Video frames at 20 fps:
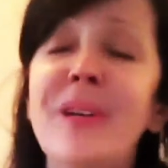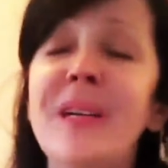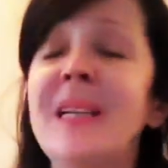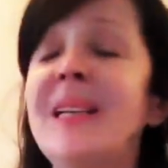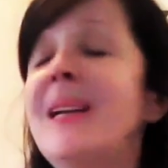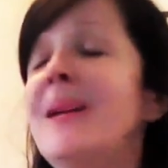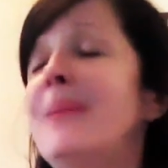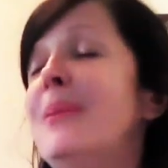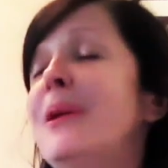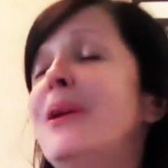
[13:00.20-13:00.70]
a
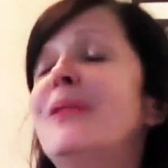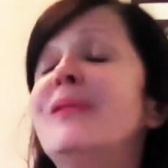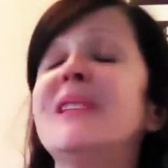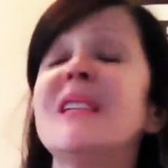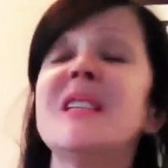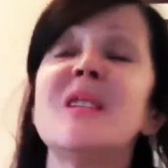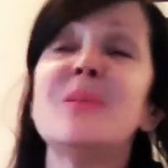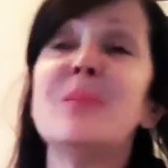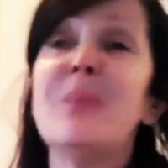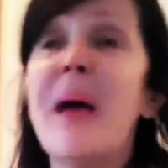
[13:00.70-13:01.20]
little bit of the
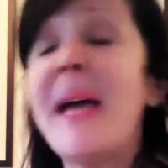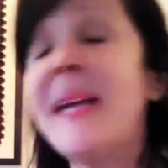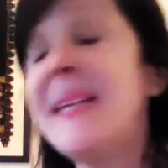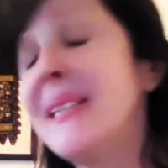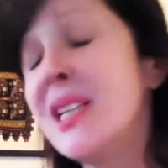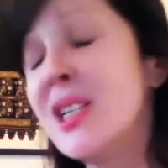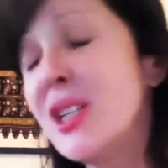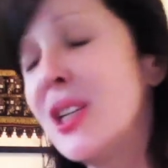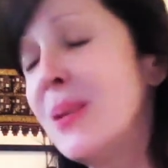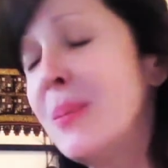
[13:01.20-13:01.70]

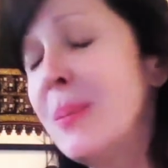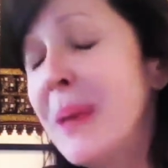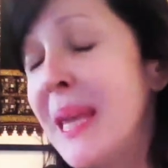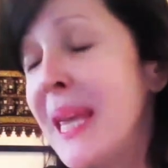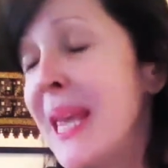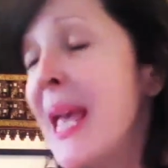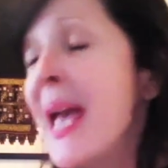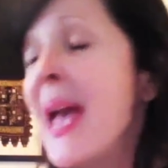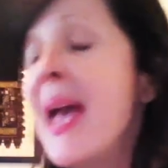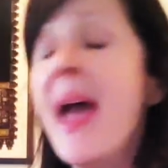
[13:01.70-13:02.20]
Spanish in
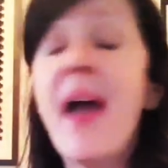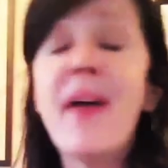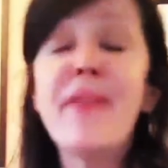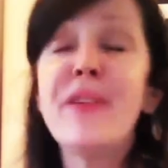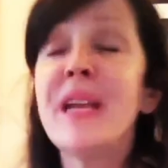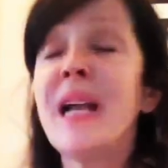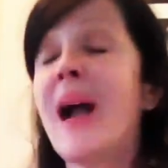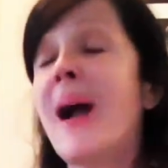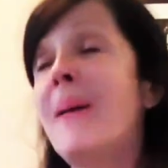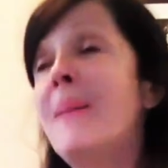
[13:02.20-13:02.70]
me,
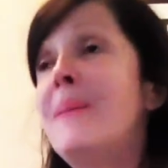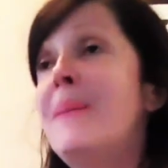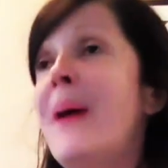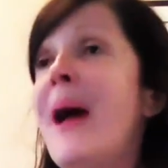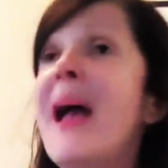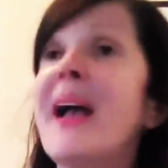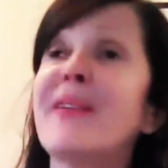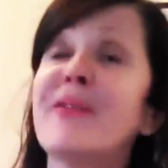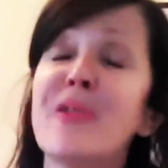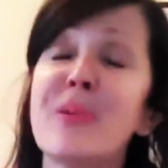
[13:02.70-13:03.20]
having come
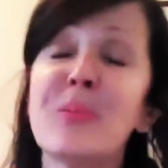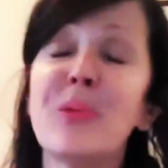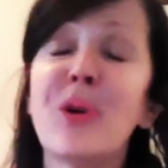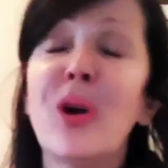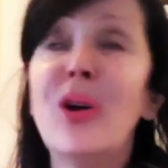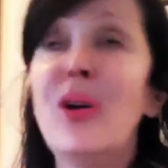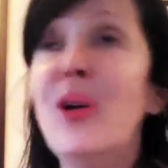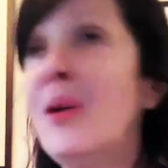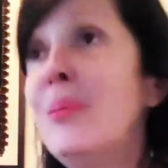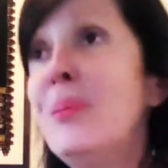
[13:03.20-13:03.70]
back from
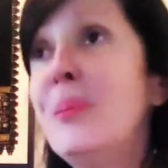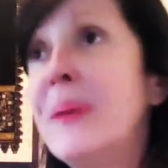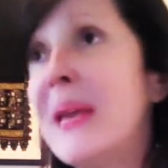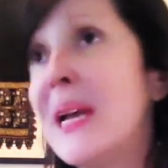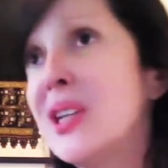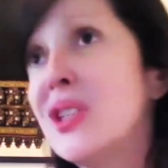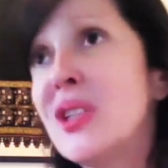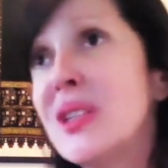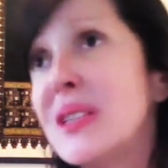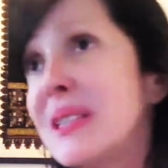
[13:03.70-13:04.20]

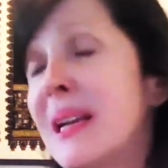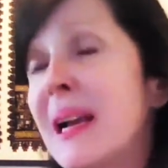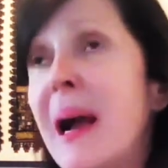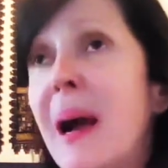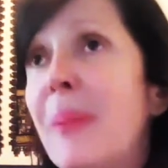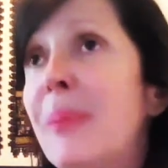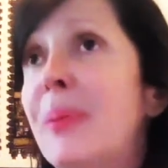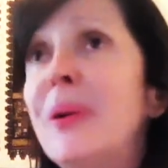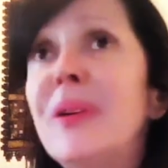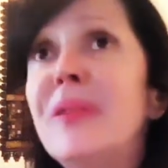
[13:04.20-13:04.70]
Colombia just a
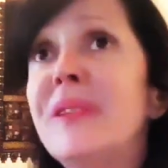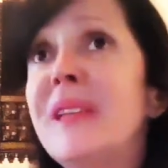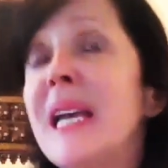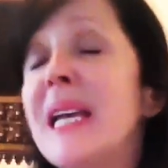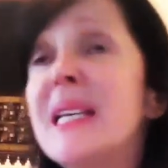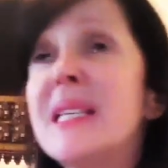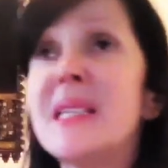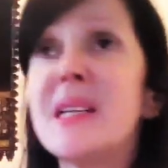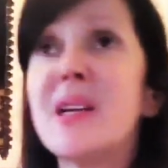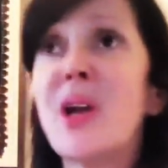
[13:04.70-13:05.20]
couple of
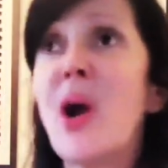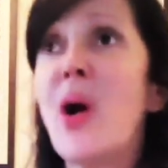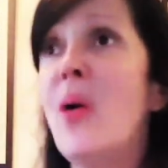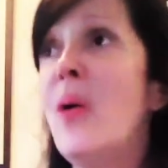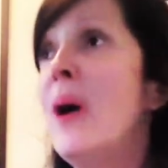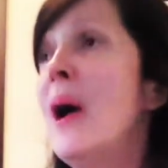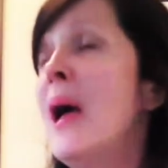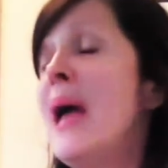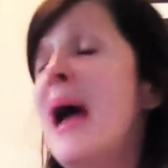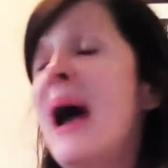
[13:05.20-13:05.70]
days ago.
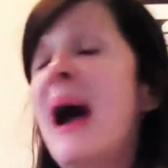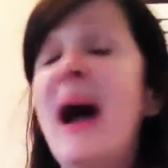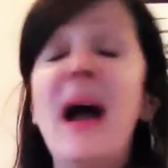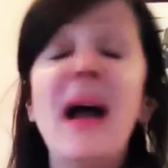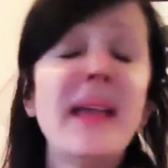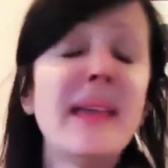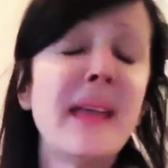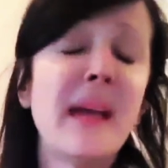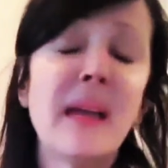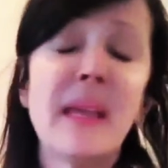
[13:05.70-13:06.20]

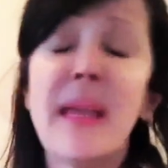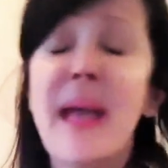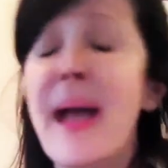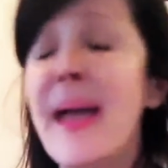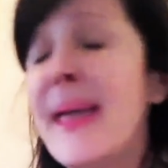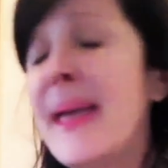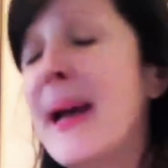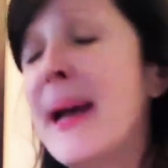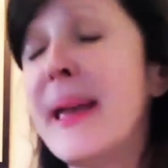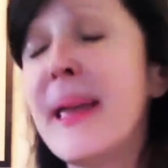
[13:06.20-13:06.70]
Ay, ay,
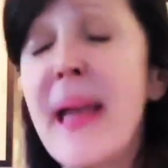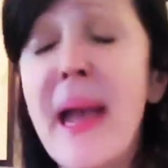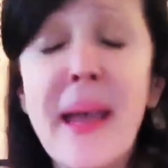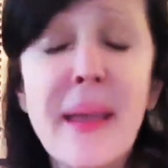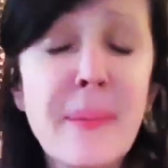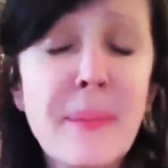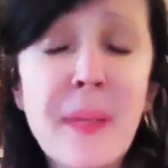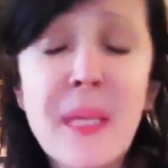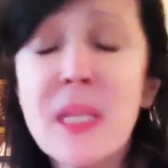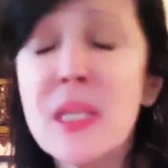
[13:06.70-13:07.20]
ay, ay, ay
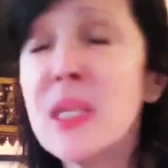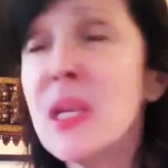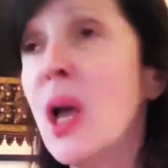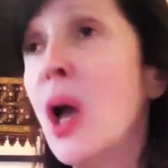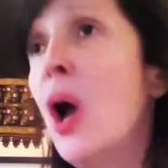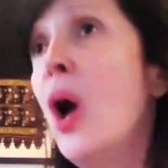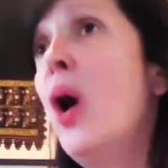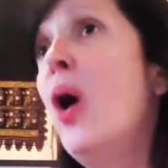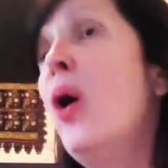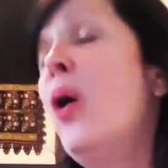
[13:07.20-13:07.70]
means,
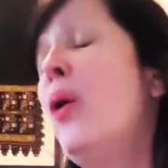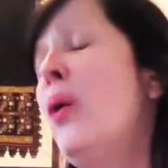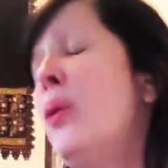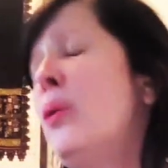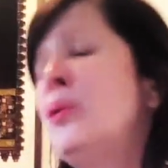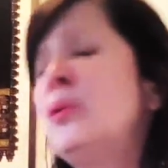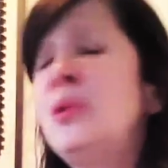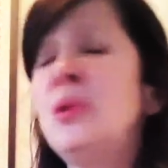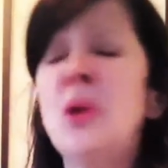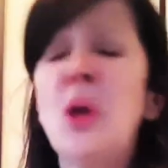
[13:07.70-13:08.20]
oh
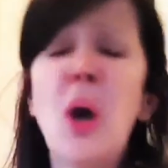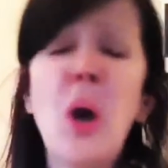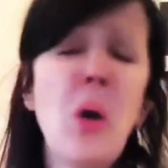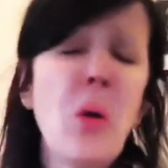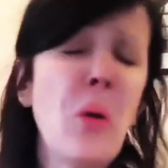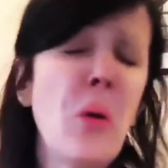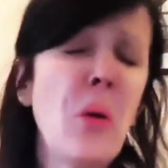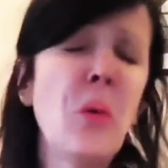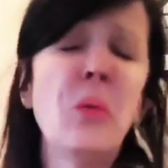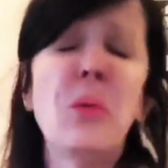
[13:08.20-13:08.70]

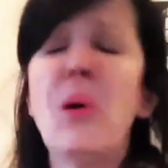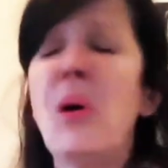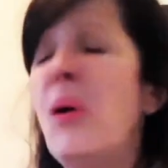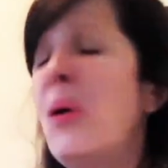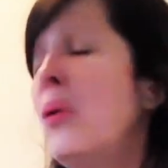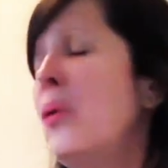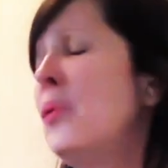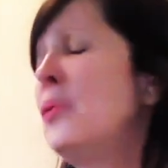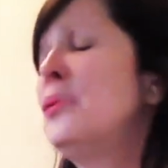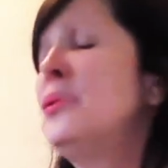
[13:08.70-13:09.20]
no,
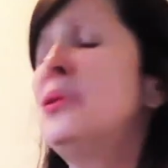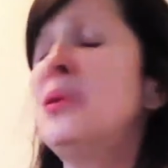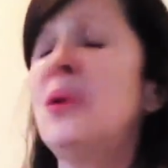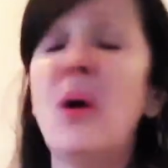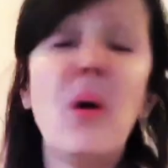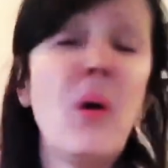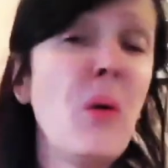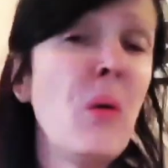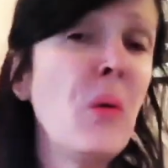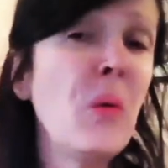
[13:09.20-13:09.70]
oh
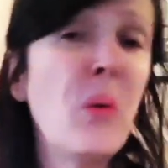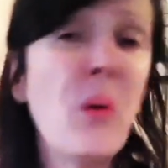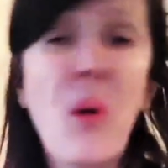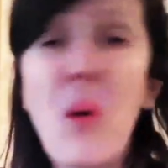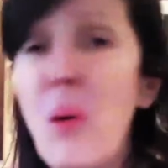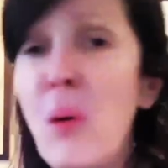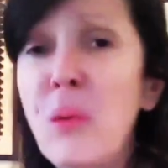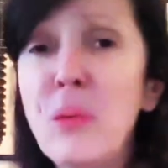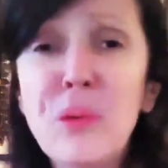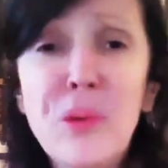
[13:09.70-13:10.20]
no,
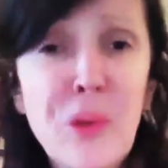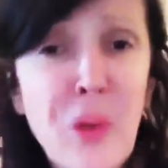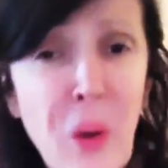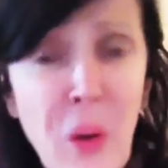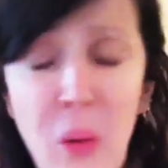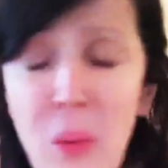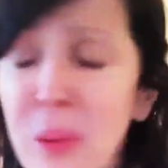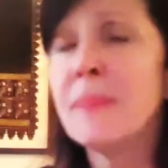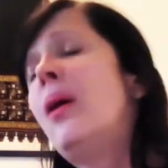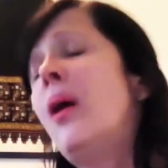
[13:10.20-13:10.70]
oh
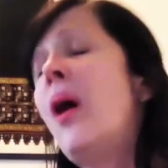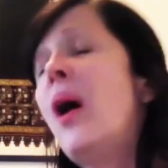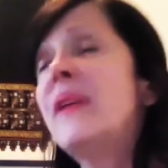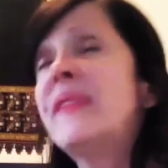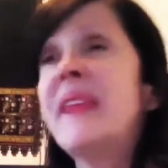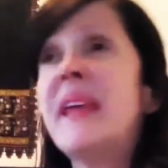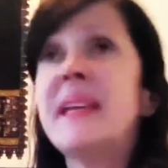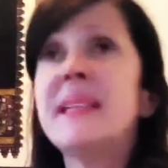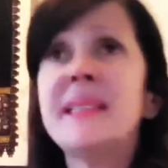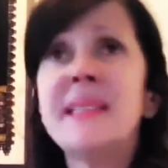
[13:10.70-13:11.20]
no.
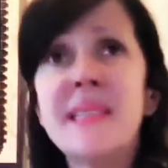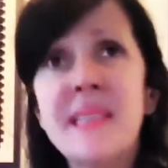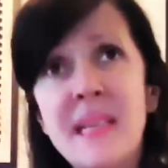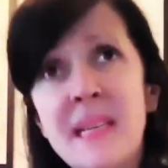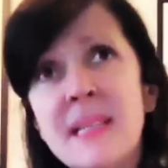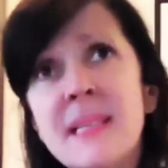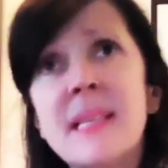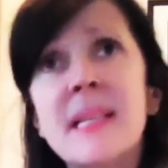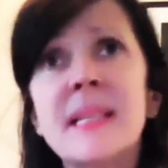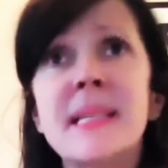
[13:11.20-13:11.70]

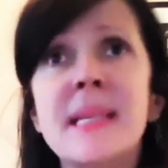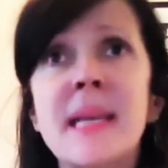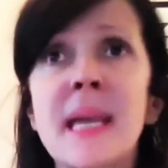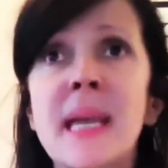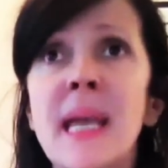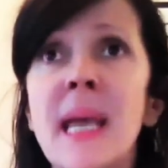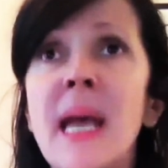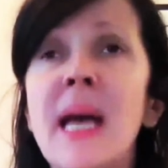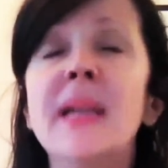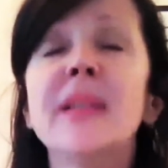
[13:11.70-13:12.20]
Authenticity.
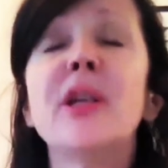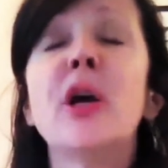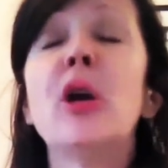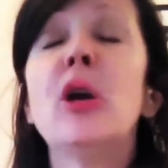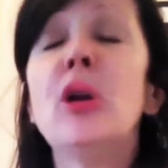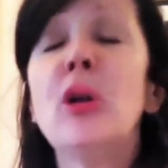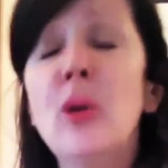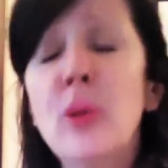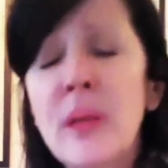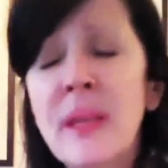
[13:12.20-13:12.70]
They're
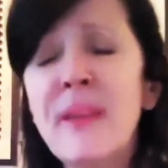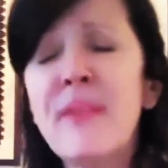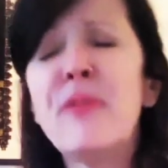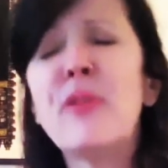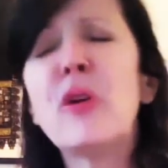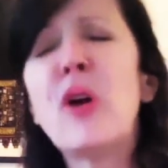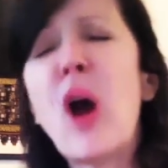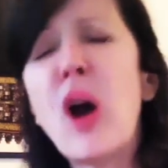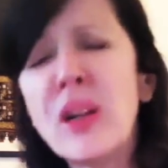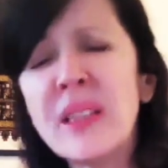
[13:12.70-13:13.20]
looking
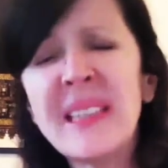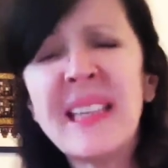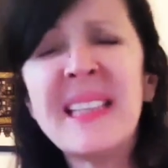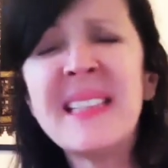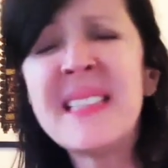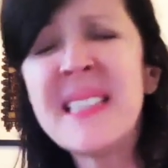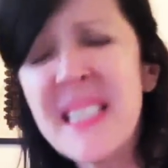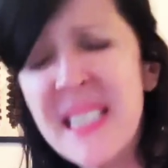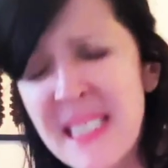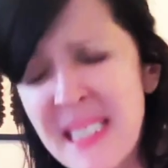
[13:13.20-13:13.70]
for
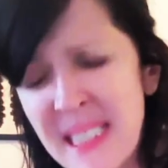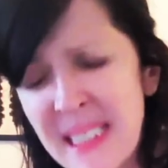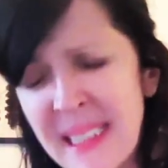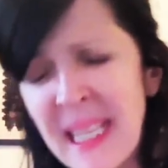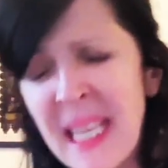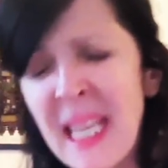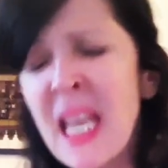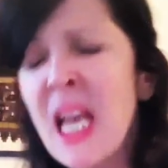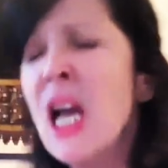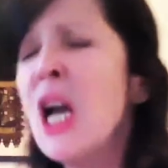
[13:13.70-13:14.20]

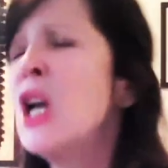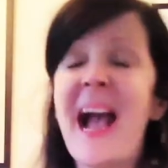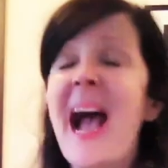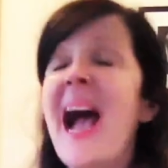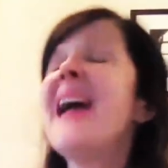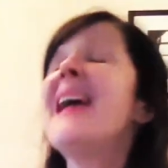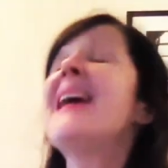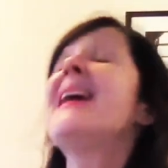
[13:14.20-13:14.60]
authenticity. I